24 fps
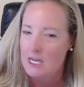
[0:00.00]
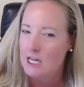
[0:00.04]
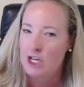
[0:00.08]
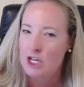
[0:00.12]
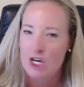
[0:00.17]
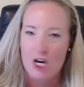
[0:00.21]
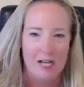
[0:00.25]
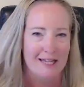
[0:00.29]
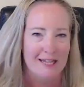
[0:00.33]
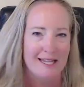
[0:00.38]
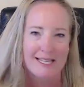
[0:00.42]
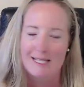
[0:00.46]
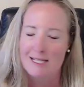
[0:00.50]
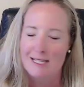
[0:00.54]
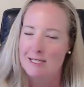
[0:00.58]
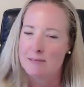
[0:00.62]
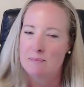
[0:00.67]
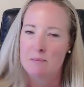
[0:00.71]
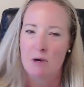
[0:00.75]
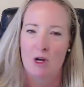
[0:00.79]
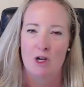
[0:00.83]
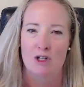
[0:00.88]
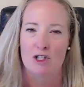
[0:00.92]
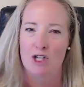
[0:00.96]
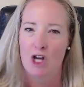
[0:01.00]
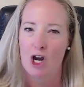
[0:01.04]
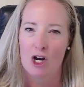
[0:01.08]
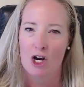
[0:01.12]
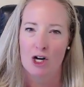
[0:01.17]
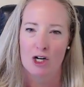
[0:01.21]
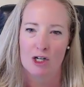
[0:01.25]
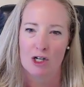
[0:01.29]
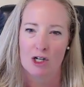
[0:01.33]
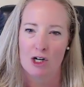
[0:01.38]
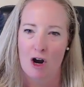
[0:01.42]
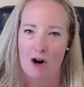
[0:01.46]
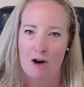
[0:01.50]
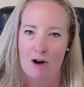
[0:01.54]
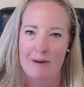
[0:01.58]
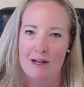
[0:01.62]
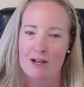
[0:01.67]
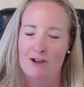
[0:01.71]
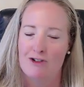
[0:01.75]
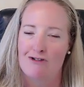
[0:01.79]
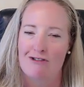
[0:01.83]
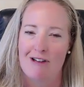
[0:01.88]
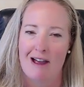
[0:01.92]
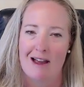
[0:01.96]
not this small talk
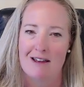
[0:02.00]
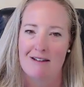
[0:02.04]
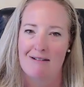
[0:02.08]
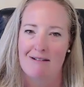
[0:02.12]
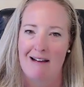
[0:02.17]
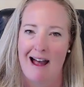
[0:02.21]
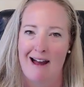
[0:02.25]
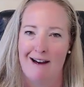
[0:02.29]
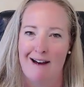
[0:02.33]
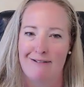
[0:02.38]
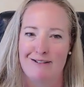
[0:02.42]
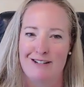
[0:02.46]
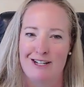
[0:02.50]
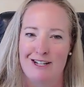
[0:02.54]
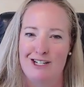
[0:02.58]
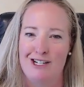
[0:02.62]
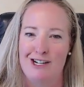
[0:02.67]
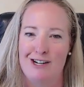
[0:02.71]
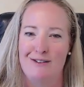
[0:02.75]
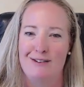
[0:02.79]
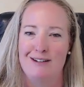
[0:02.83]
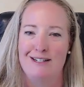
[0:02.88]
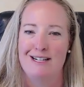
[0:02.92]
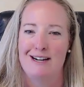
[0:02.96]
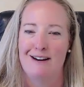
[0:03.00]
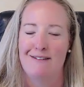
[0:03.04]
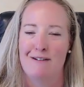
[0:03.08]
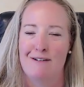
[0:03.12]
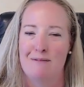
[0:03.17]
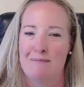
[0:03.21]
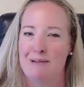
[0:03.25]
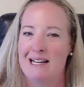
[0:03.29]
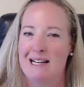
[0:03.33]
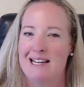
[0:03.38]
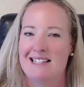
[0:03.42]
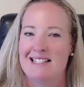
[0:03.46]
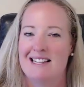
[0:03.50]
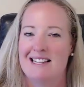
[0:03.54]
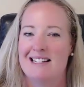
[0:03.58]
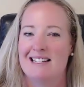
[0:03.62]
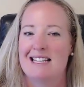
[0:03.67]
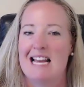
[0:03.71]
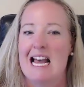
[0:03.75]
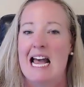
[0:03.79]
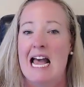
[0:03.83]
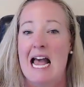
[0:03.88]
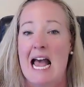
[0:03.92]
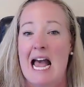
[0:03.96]
garbage that you have to do in different
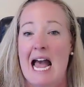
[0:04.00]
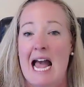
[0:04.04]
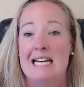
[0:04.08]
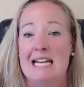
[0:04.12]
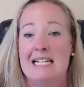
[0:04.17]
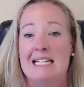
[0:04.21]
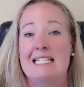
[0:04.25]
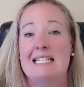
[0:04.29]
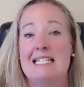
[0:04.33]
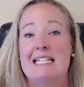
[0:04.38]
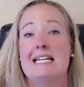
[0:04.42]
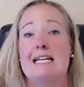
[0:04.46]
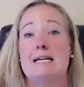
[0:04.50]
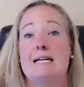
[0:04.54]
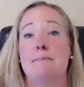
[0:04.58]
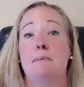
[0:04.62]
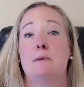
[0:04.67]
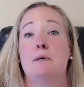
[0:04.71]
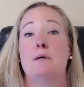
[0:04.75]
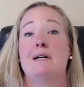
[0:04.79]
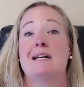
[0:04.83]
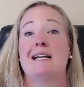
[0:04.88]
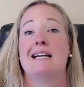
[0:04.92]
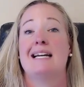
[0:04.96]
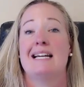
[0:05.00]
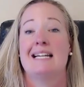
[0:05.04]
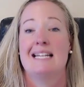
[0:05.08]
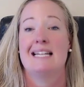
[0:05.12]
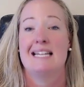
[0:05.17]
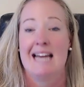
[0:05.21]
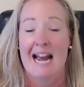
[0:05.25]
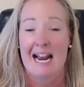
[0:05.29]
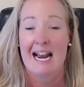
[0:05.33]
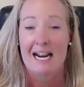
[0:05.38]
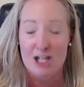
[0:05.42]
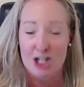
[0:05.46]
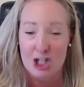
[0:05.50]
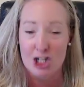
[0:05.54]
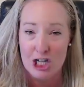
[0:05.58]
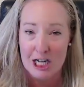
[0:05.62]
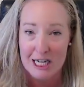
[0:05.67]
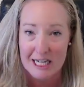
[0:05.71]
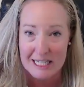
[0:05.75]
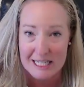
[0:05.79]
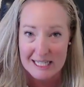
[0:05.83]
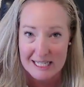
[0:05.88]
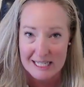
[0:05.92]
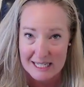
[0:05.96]
places, and deeper
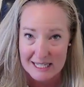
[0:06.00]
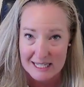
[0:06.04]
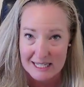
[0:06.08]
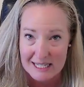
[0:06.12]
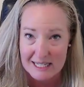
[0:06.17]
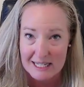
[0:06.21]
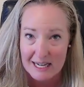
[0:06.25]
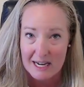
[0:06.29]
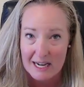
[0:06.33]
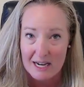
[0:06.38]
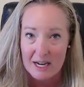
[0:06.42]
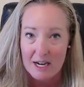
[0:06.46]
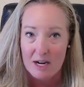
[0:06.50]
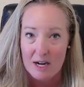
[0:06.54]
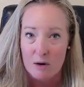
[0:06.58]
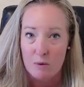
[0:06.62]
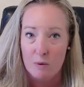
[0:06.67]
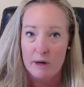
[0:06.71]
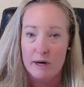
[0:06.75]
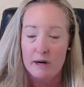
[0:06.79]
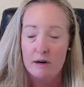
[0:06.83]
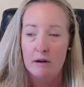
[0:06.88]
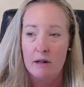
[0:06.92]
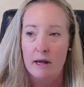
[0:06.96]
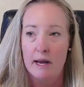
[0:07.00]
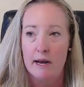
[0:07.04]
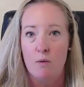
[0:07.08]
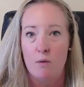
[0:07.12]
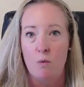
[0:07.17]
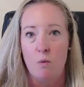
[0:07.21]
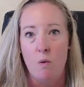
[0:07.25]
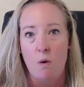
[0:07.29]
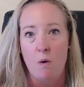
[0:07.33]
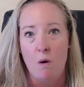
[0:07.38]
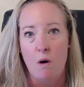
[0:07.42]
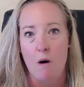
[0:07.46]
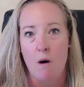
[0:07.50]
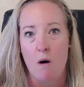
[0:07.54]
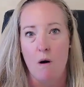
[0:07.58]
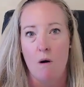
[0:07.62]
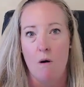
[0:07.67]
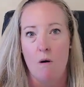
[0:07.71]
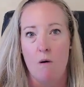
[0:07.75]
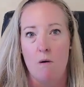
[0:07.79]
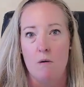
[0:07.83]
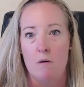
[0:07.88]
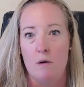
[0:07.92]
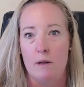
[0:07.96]
connections where you're like,
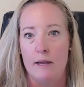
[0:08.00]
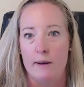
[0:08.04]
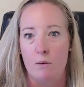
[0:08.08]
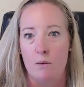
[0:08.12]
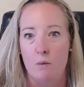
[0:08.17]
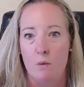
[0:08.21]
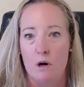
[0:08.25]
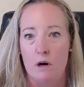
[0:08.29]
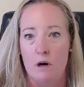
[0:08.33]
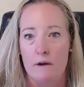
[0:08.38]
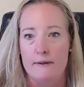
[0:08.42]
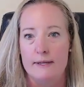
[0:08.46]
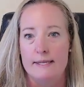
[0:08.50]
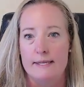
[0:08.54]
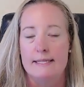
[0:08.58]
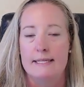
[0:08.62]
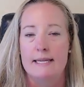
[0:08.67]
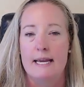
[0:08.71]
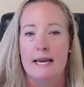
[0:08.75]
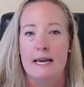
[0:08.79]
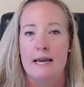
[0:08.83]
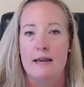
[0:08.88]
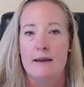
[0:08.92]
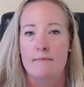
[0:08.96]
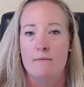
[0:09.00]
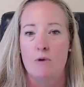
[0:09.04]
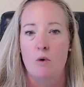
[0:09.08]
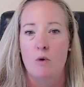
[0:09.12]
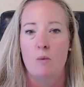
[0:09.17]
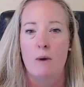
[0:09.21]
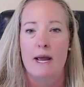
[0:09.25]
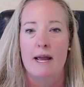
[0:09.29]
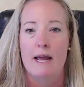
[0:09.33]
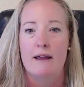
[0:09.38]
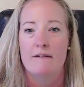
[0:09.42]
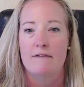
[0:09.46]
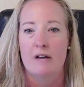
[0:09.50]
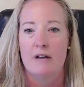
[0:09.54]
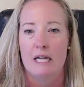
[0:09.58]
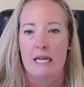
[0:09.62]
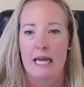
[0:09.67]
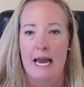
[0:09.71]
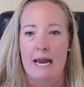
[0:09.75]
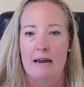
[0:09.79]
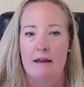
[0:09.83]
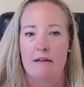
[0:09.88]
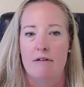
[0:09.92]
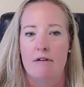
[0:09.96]
whoa, like we're on the same
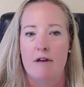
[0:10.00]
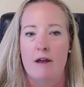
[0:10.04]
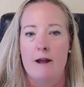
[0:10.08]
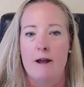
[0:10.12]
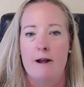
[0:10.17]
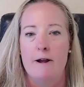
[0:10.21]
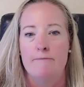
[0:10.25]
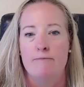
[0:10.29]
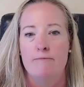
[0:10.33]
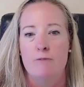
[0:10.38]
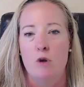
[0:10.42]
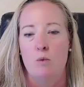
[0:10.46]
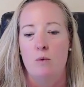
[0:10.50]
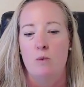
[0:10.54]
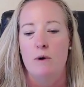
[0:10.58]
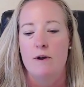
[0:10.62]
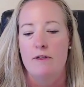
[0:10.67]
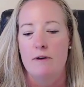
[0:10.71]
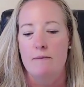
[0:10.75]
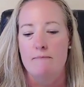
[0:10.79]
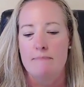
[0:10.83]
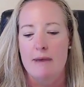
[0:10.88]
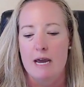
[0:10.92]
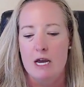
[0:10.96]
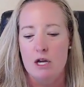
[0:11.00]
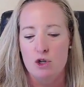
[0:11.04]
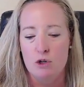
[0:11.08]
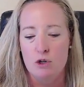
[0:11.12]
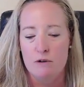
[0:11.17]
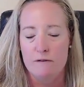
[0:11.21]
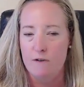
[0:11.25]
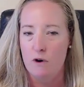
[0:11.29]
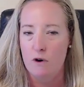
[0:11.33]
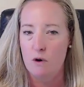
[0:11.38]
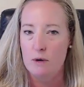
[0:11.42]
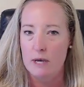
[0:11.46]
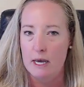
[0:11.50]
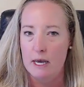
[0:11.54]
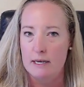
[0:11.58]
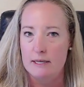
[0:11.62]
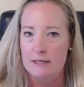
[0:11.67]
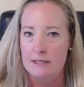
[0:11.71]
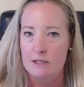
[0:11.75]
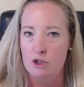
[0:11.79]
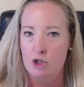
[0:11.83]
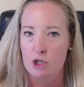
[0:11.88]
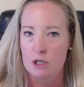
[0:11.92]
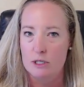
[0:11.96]
wavelength, with a major
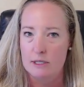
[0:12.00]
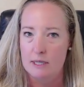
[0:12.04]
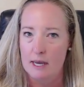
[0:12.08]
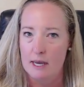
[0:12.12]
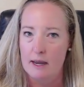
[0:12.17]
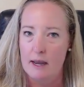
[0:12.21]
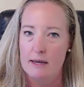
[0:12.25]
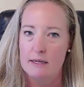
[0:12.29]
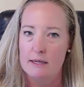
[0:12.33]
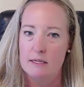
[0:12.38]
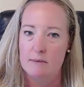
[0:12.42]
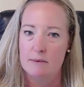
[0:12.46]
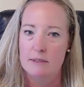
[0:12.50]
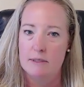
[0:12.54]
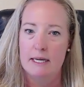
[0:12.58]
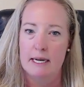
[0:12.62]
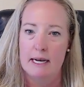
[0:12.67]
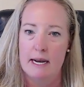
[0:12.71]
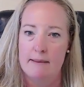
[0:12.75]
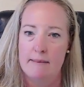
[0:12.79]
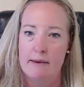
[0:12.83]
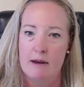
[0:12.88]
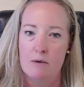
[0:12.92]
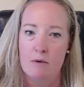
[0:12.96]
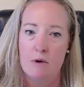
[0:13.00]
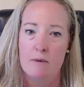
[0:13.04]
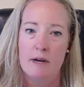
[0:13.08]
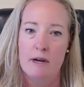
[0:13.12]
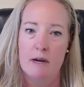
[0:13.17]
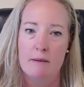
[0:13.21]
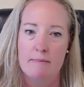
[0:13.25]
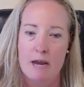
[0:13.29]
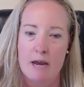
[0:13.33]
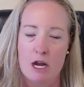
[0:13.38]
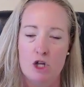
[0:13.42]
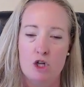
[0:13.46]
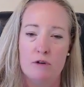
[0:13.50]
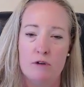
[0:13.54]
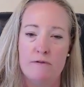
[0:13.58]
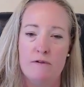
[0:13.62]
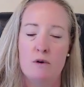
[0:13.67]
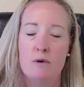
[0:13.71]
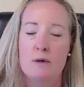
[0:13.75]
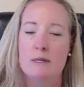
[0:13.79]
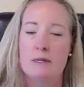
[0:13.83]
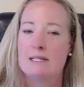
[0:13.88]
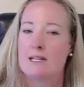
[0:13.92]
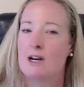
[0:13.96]
focus, just like I did with Dynamic Women, a major
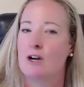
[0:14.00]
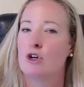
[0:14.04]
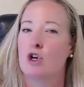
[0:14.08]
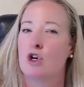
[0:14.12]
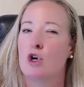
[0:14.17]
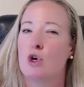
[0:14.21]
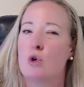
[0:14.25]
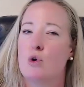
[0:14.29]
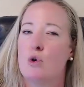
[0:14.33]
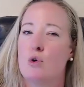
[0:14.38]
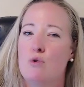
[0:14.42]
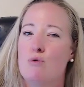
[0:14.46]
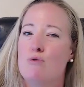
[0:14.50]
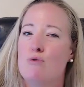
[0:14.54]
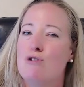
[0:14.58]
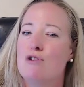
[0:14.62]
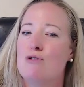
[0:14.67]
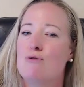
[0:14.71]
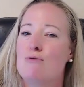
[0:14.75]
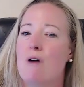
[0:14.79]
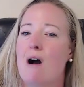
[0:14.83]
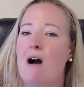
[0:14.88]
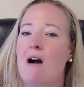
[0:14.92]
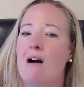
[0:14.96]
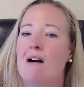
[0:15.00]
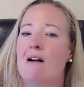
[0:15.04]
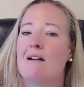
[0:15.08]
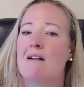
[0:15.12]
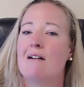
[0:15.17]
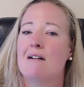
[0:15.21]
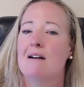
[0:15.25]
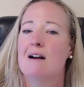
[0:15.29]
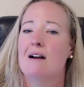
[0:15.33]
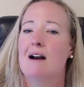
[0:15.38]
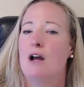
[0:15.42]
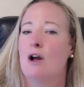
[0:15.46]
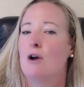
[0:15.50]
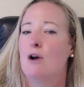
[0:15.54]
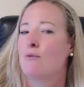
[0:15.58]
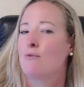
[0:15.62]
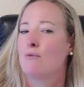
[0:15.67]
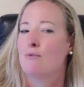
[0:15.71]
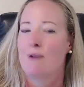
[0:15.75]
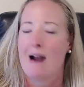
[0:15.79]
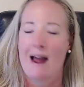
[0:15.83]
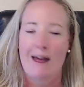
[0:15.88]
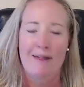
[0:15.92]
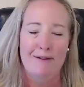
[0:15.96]
focus on who you are
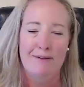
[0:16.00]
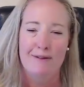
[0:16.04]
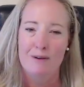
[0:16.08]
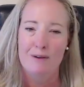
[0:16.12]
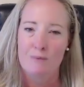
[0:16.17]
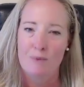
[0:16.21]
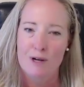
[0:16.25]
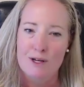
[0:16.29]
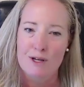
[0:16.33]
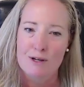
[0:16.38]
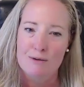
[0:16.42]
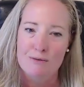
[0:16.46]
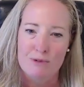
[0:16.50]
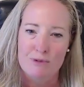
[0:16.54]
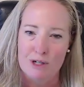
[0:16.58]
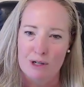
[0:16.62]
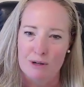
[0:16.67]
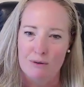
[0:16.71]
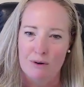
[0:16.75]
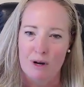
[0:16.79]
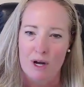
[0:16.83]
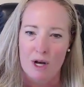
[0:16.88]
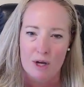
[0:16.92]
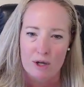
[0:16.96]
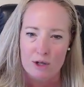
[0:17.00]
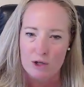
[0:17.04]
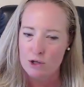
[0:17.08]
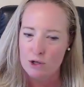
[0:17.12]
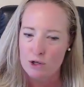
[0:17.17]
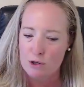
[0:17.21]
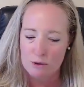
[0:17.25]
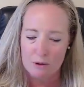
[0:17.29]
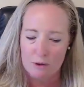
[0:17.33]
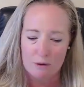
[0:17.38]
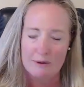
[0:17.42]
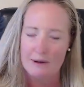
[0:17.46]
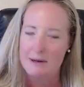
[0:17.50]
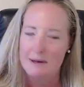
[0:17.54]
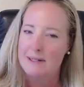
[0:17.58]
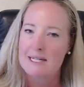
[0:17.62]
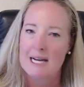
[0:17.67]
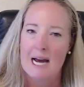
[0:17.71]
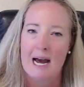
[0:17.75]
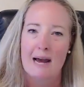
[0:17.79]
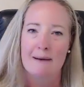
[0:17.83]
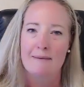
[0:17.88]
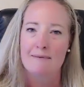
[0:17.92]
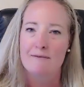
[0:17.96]
rather than what you do. You don't got
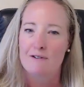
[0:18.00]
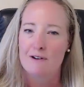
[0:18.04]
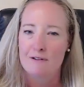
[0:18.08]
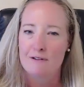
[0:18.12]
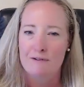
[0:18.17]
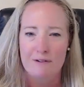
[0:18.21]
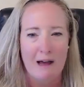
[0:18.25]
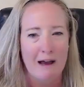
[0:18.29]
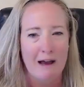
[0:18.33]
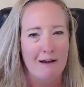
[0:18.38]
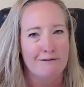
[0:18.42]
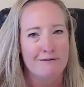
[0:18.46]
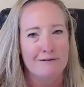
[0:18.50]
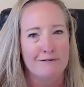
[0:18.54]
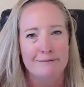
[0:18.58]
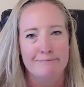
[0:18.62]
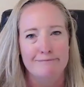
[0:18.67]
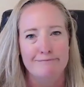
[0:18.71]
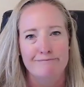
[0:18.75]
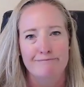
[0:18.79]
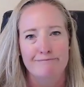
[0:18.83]
time for fluff.